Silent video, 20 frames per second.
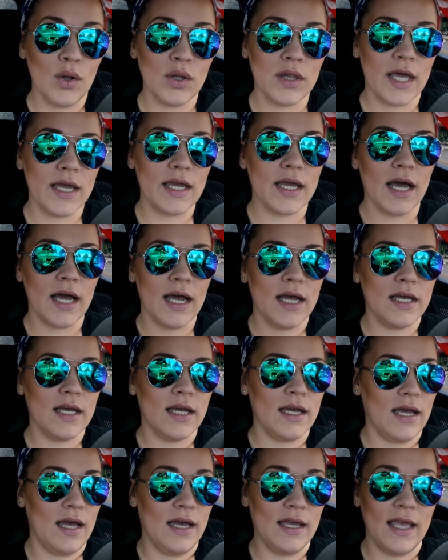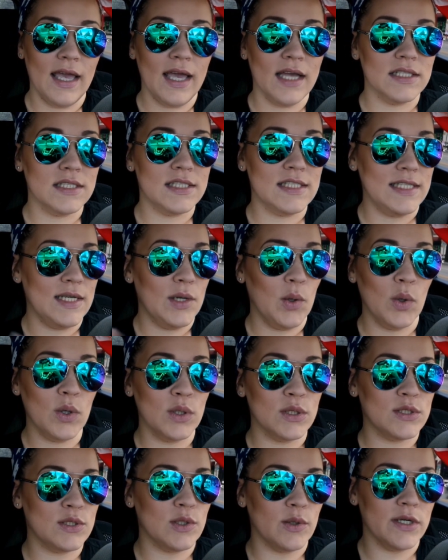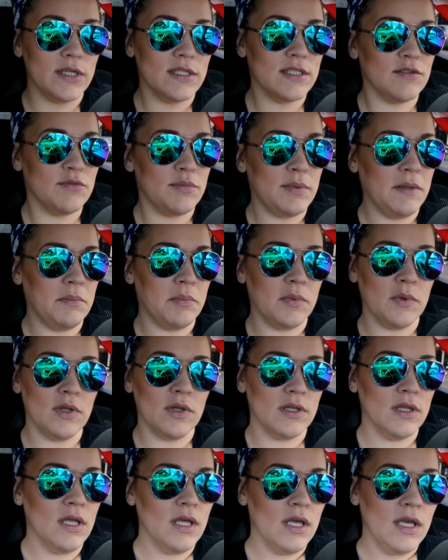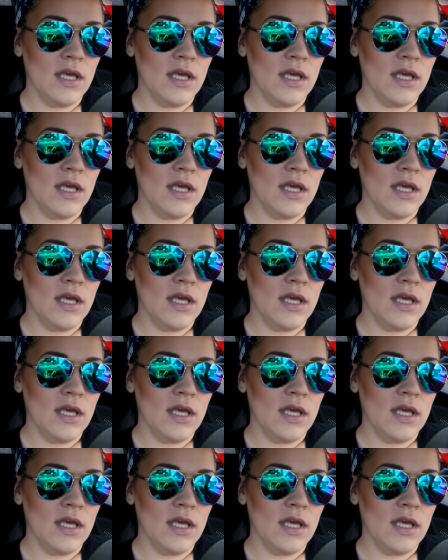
Like, I again see horror stories of people,